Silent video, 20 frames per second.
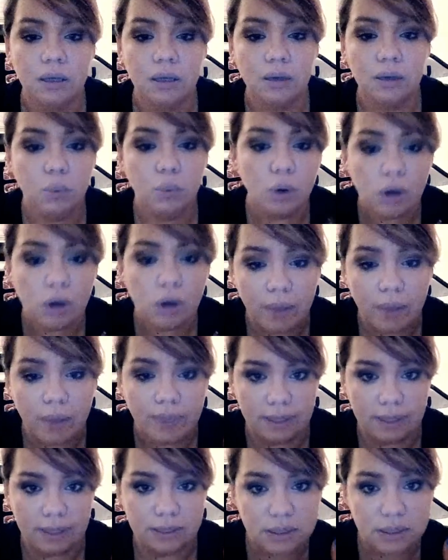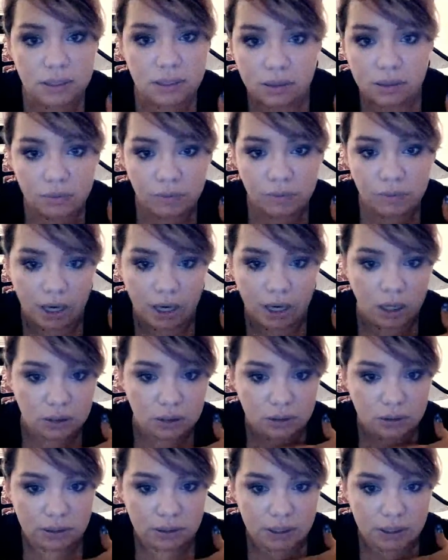Work on this right here.
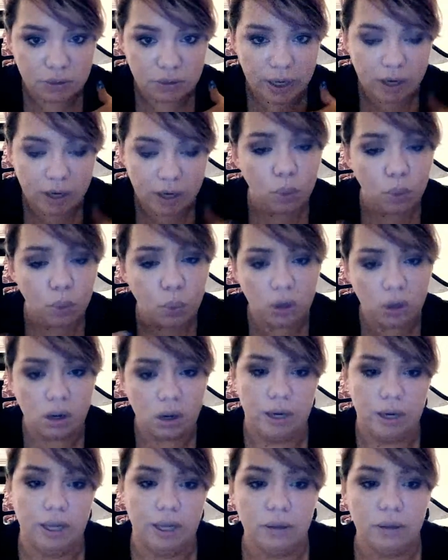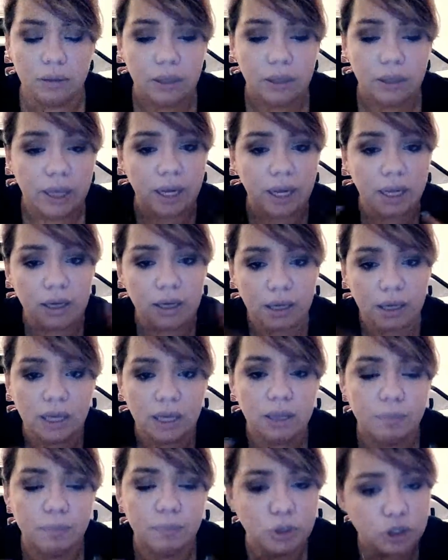This right here, work on it. Get it
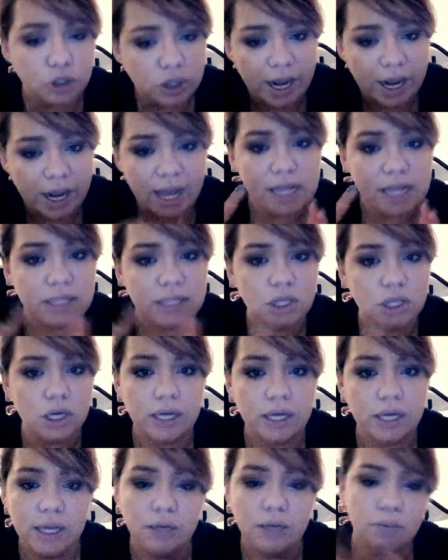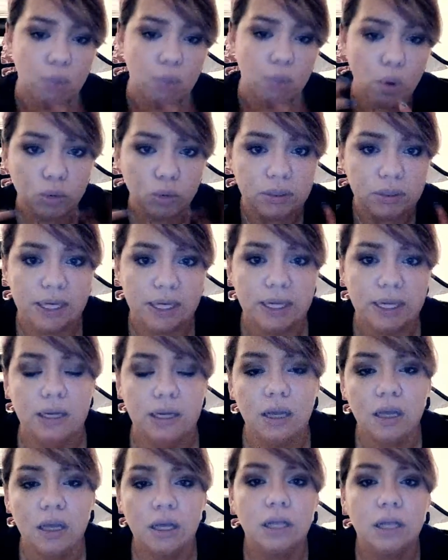and put your hands on it, mold it
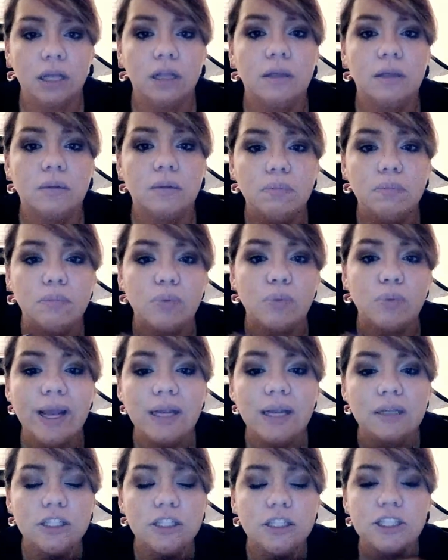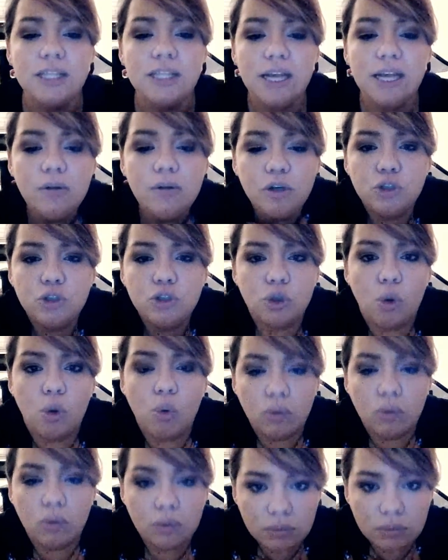right just in your
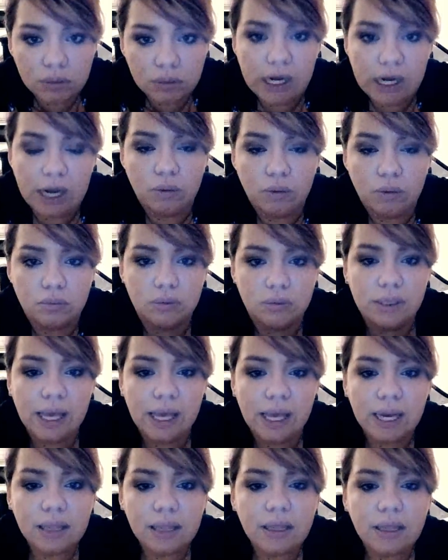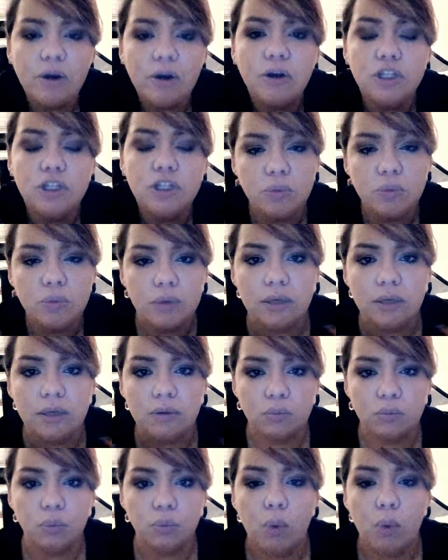soul, get in there and do what
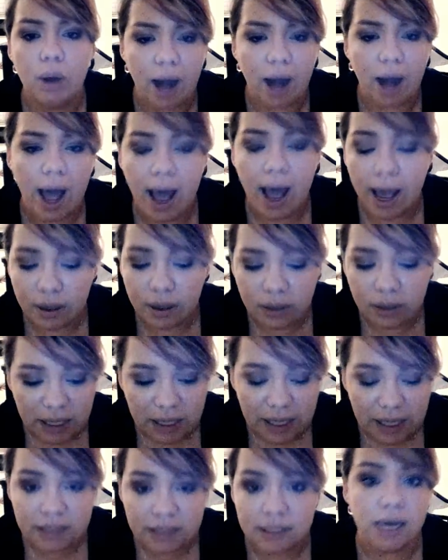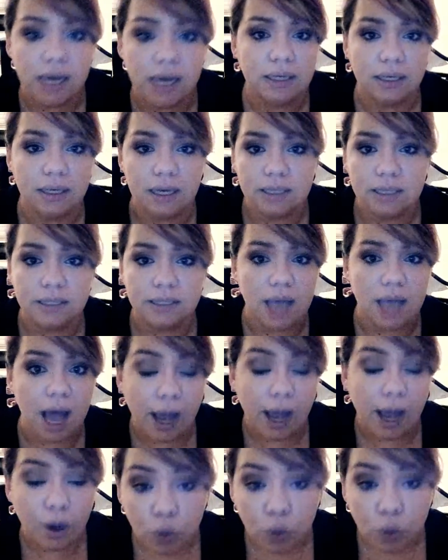I need done, because
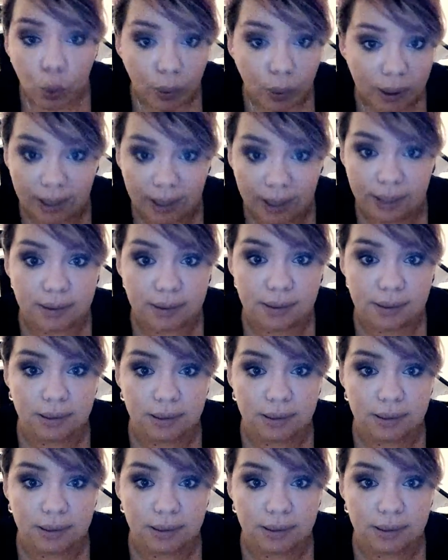I don't know what it is.